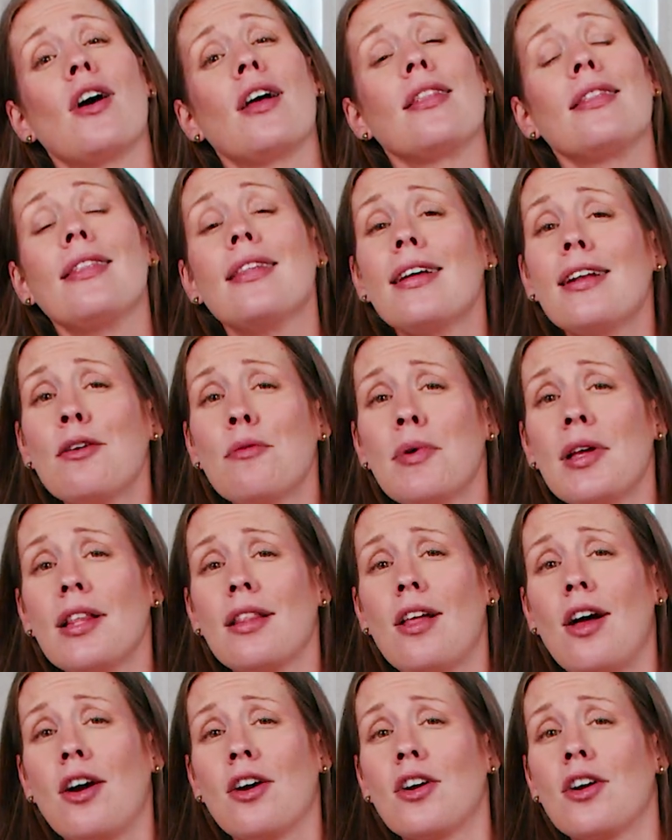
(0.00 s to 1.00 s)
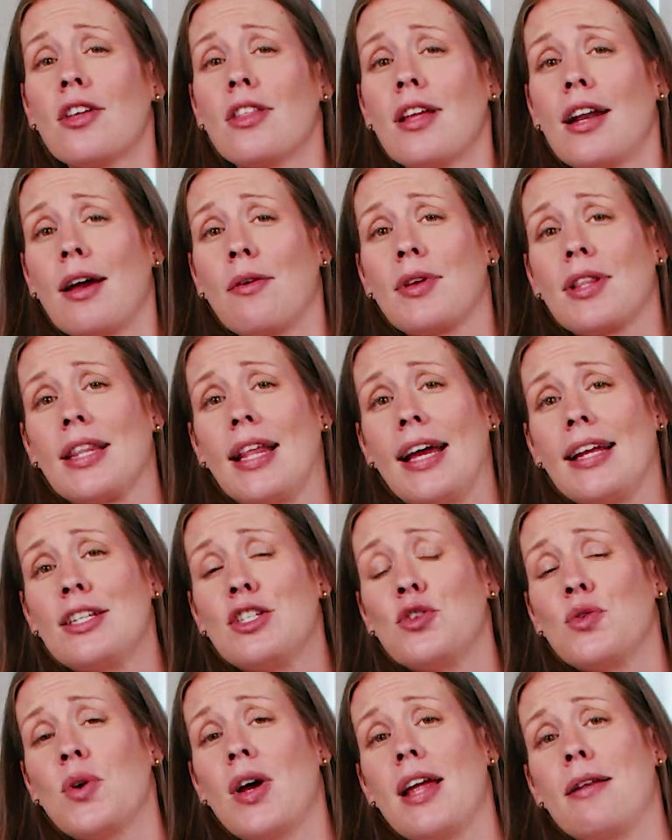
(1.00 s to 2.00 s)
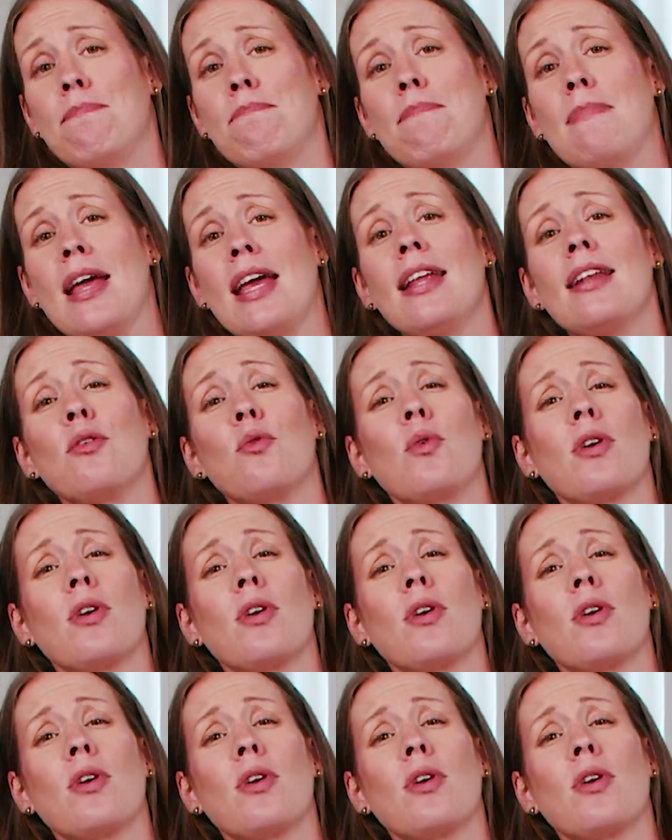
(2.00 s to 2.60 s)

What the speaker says: a little bit longer than I would like to admit.